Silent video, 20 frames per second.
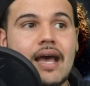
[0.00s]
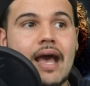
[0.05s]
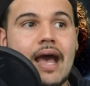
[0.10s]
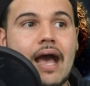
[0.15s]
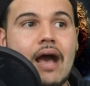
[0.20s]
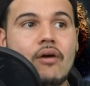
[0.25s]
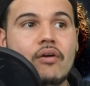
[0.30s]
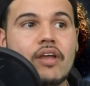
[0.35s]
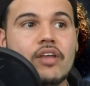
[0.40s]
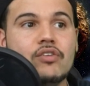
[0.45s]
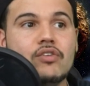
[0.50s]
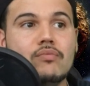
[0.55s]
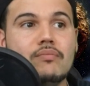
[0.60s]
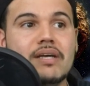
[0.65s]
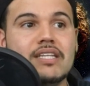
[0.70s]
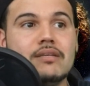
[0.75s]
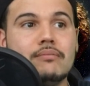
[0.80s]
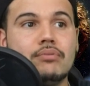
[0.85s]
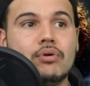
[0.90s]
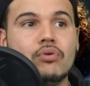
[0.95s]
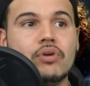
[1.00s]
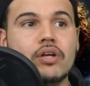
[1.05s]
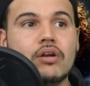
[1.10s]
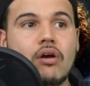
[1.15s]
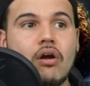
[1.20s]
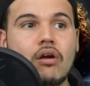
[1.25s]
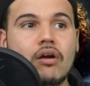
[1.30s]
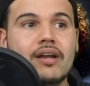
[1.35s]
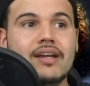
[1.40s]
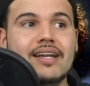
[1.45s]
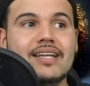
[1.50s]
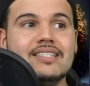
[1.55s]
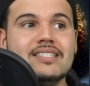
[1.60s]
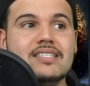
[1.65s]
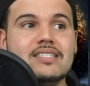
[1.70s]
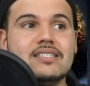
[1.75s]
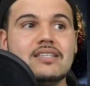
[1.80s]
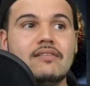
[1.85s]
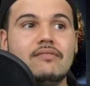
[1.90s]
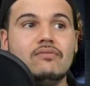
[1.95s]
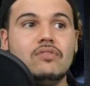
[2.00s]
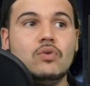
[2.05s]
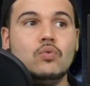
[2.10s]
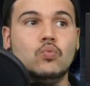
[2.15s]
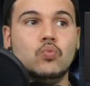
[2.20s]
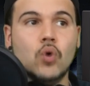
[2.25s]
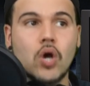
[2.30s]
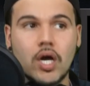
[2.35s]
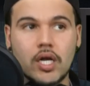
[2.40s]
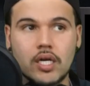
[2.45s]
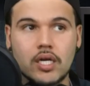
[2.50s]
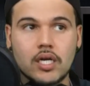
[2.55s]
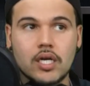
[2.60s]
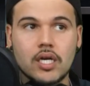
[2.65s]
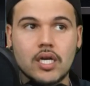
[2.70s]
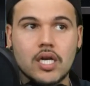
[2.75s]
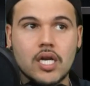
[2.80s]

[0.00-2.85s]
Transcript: How Can You Mend a Broken Heart, in 1971.